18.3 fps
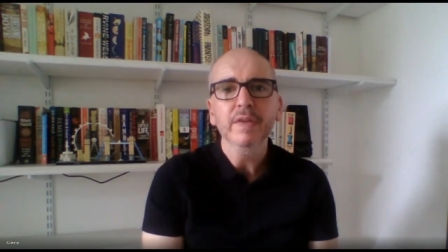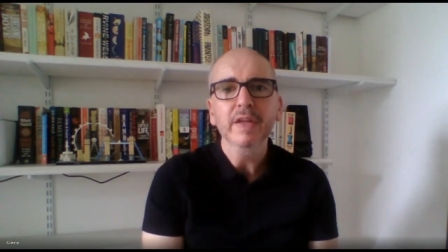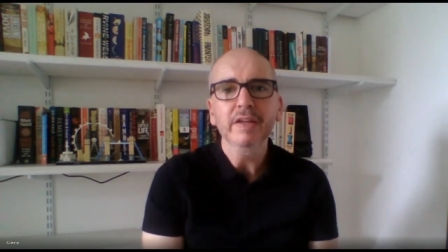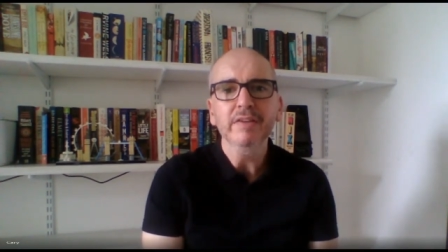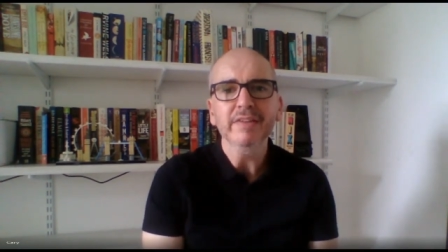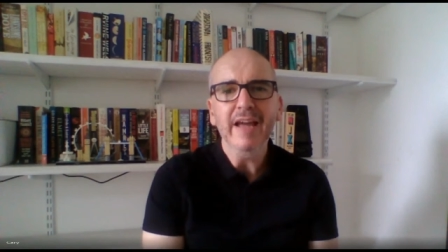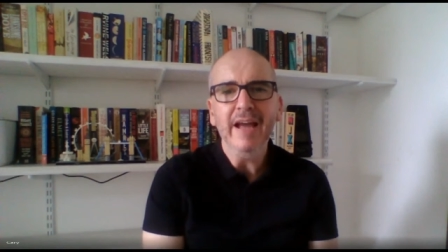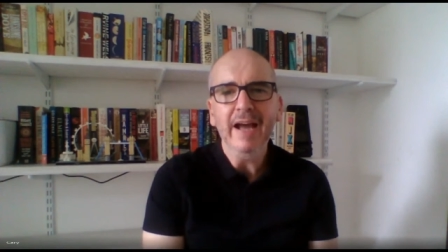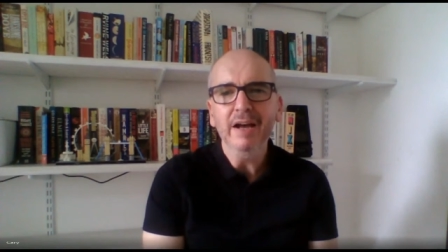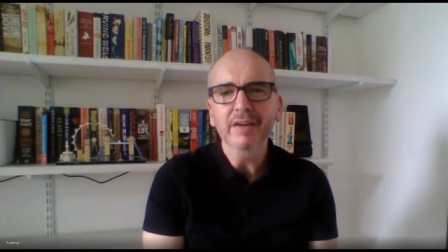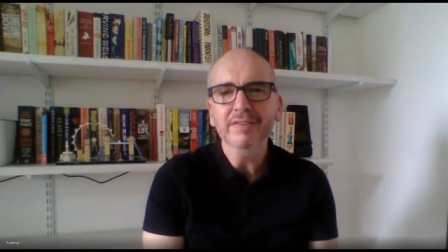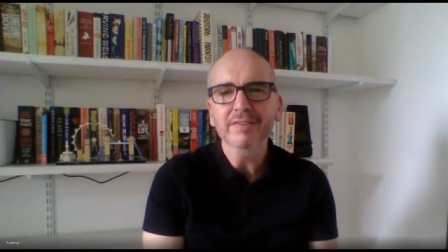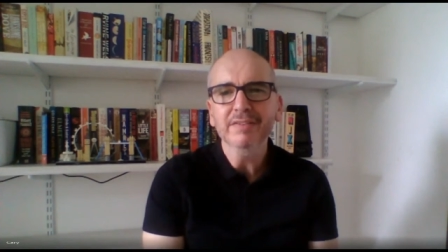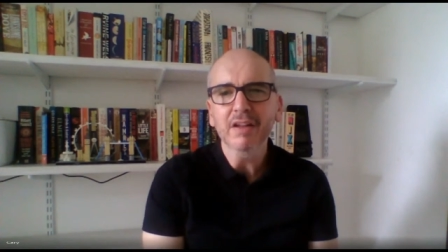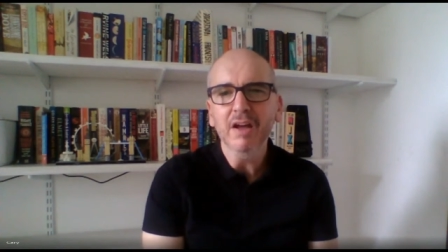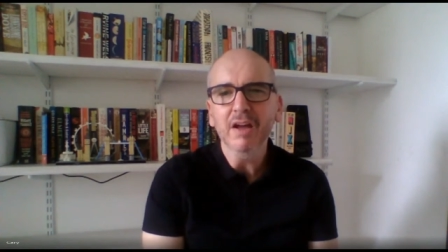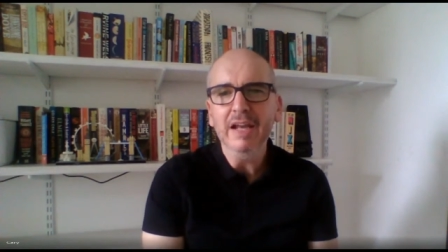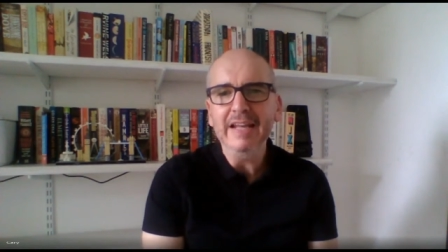it's out
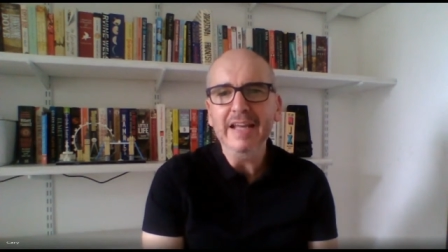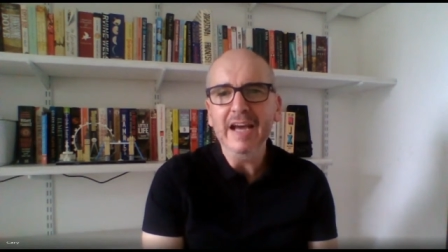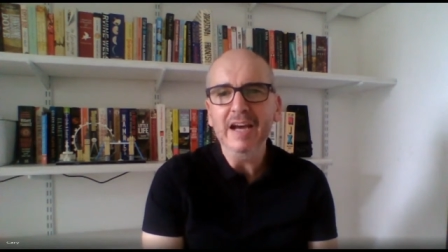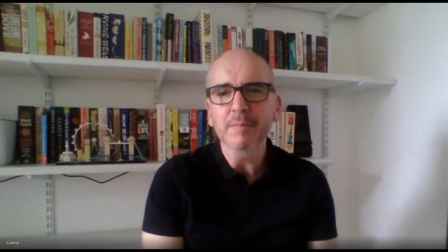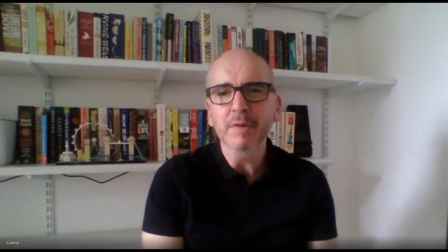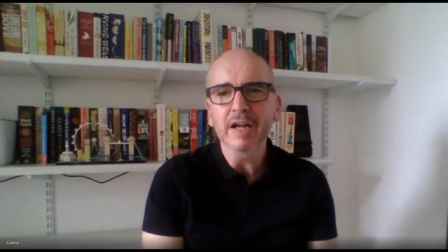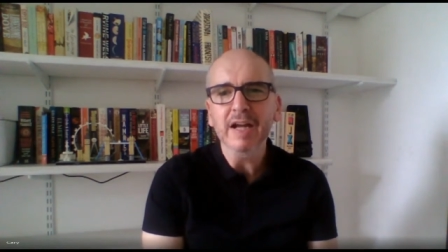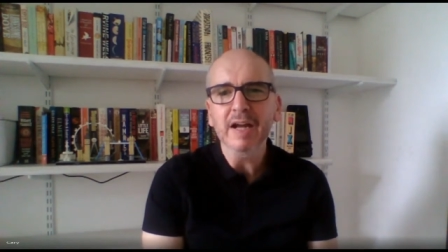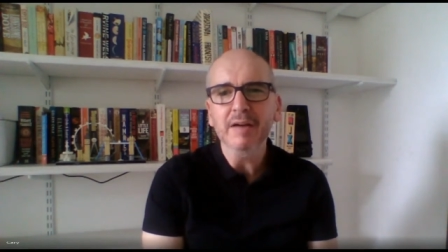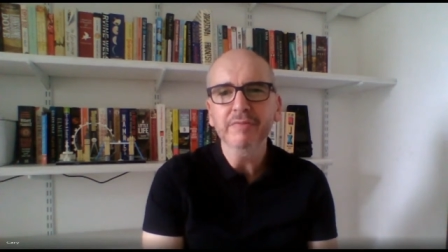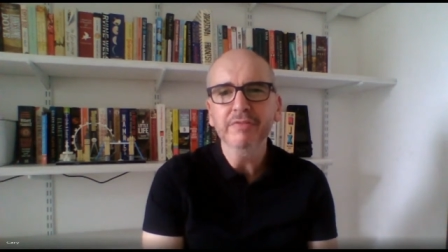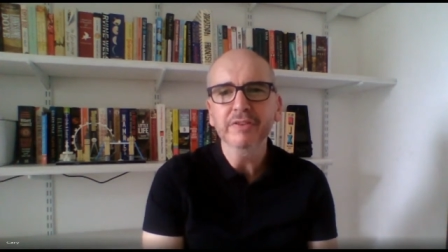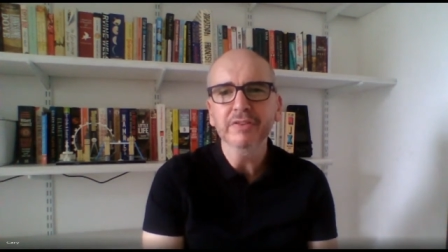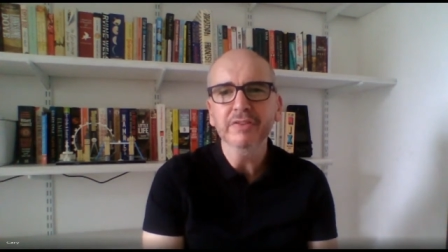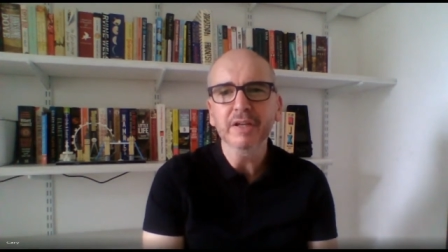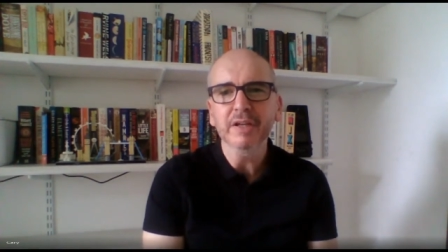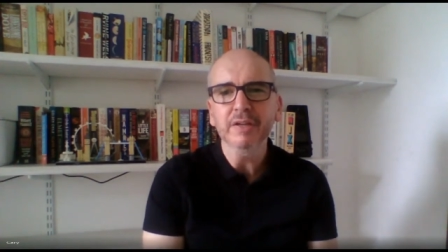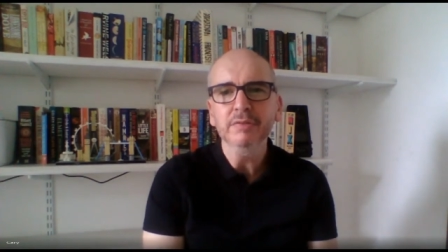slightly out of my
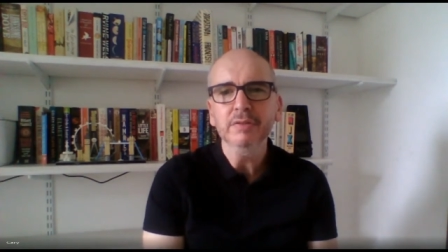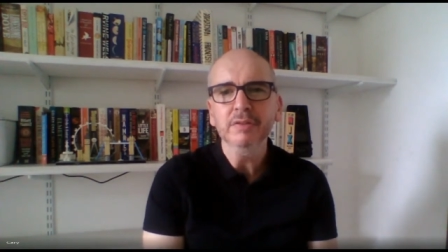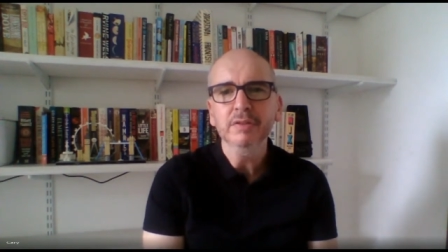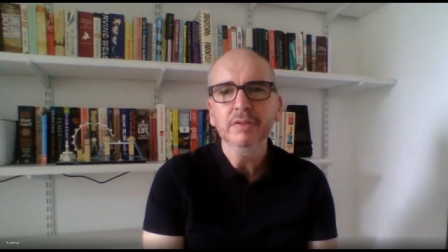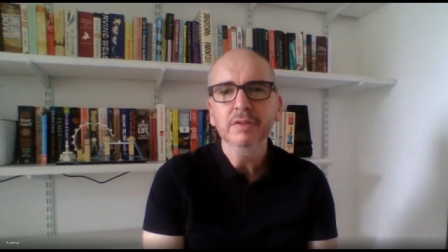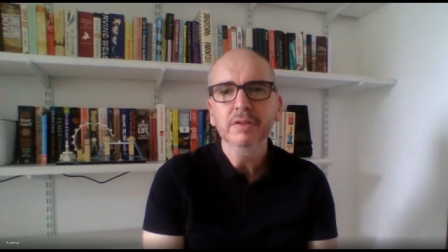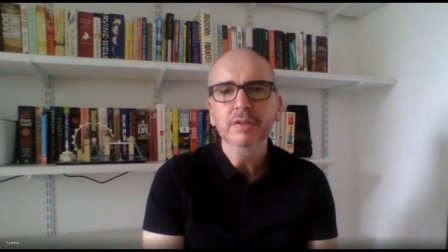comfort zone.